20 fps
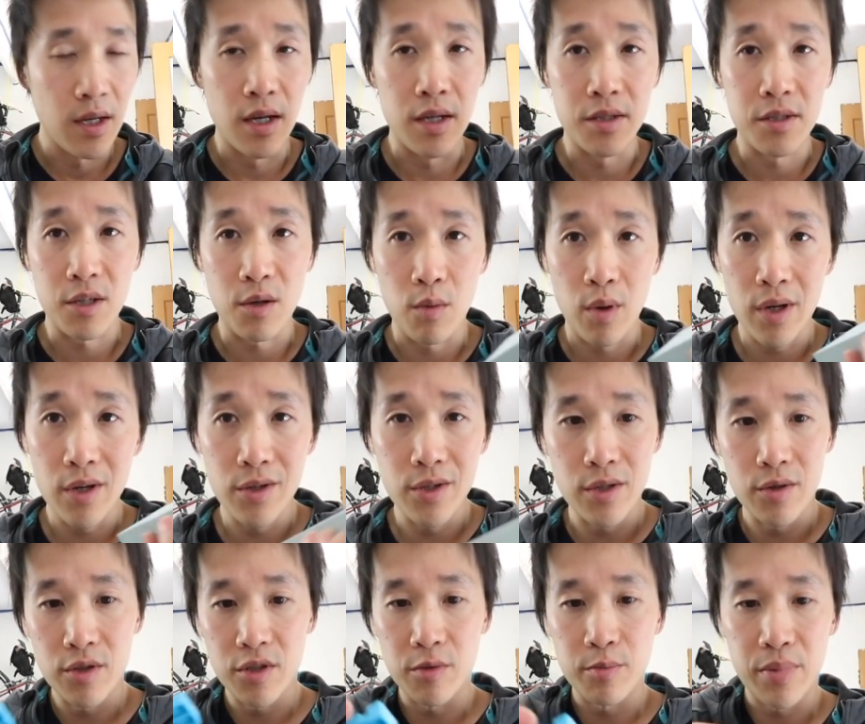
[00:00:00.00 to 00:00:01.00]
And so what you
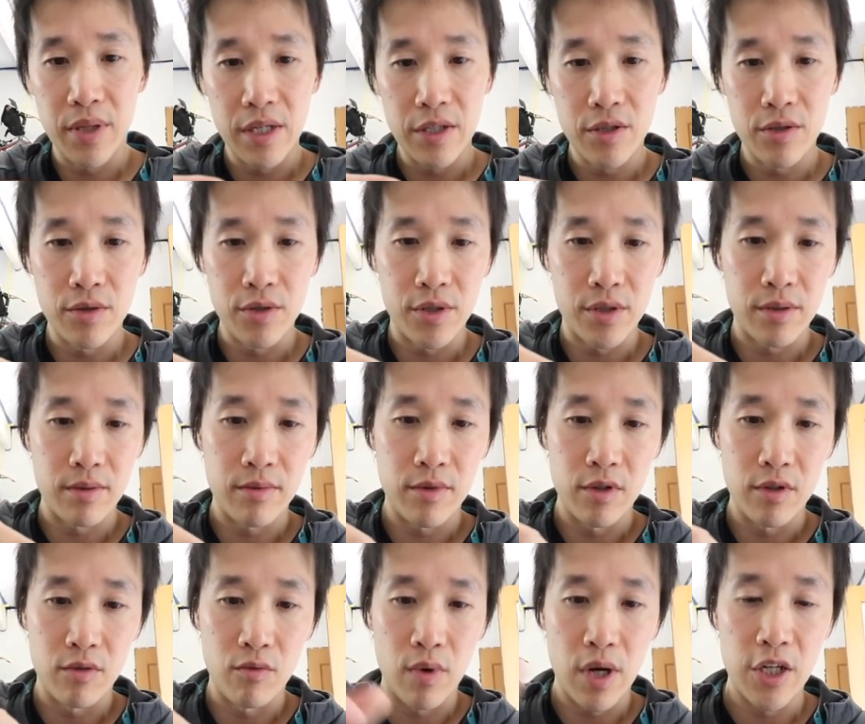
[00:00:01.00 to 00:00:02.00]
do is you place
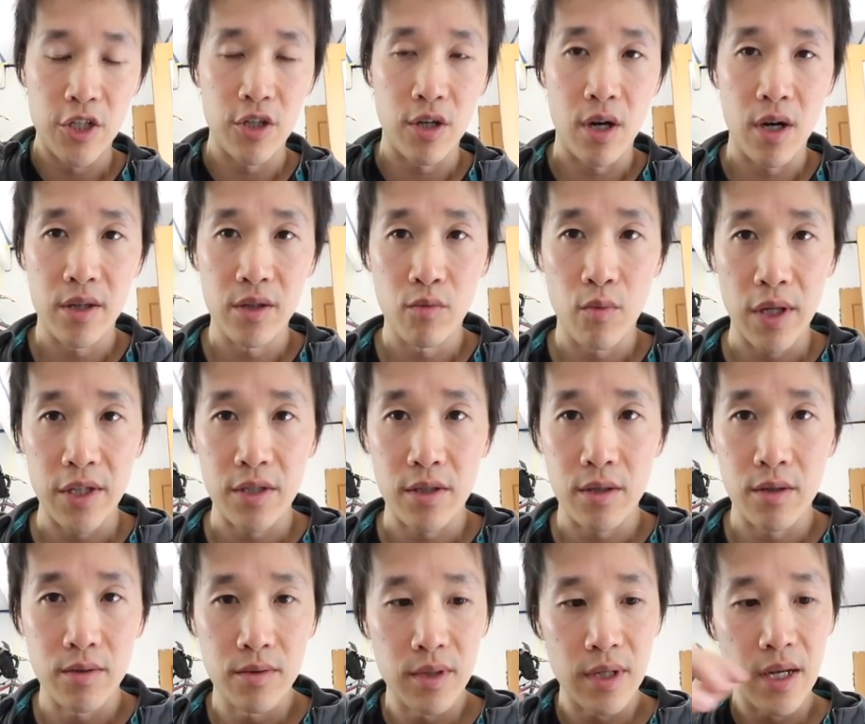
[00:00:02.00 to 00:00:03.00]
your wedge on the
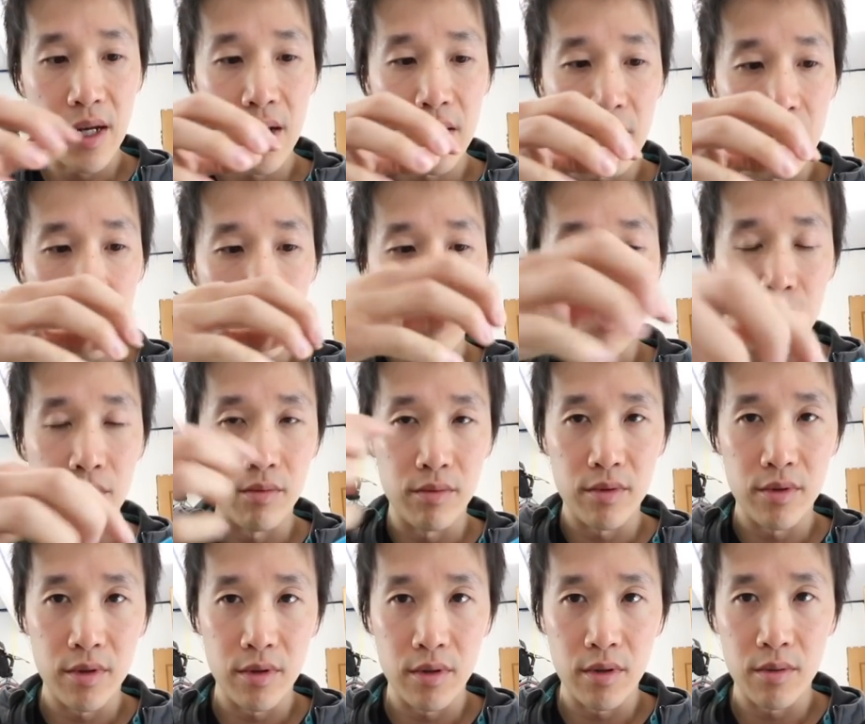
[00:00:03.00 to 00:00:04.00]
whetstone, and
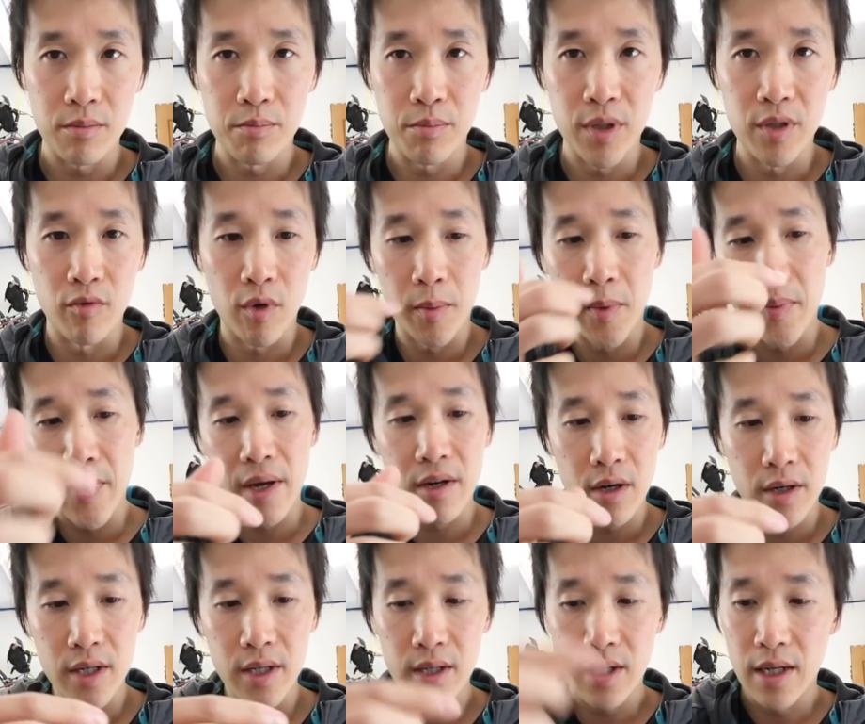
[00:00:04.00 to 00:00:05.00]
you put a rubber
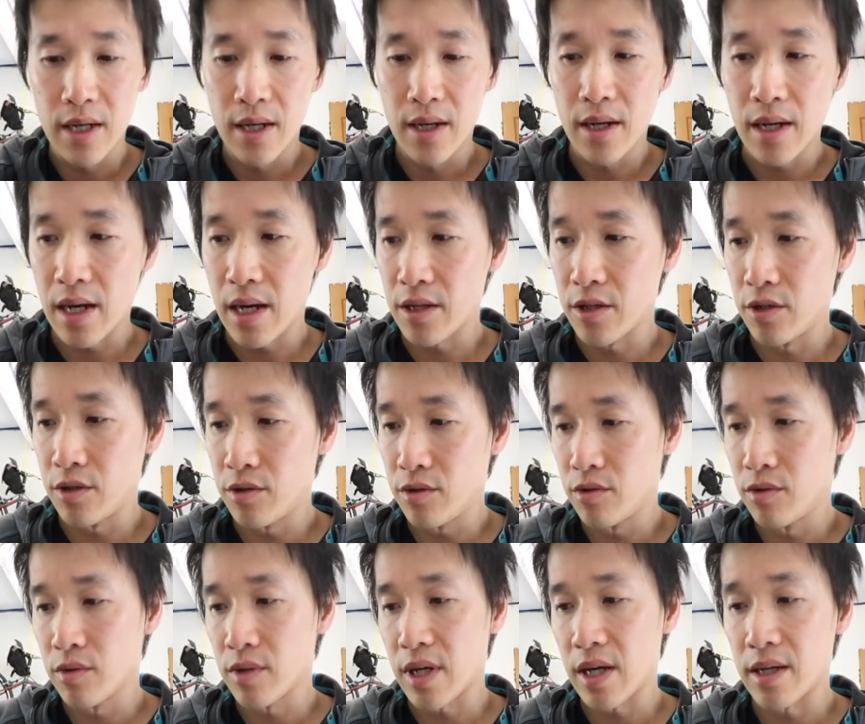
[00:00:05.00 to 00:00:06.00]
band on it, and
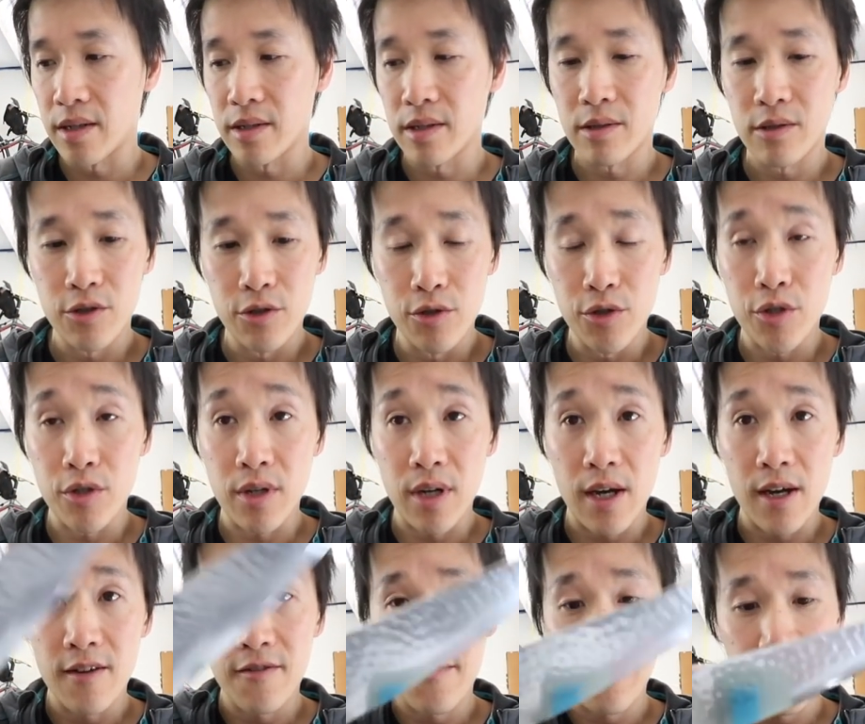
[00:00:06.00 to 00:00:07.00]
you can use your
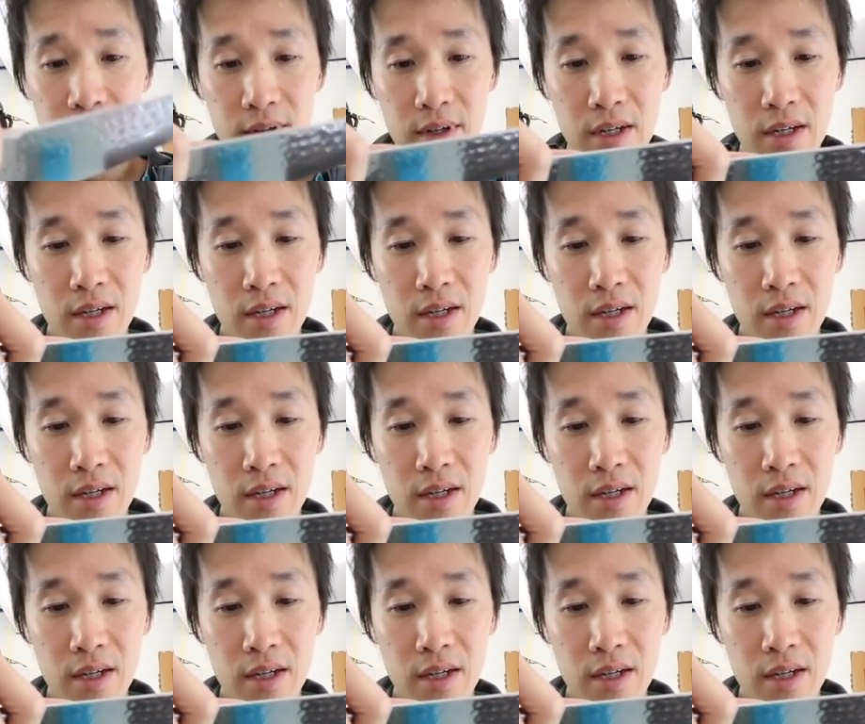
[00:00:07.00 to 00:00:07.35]
knife,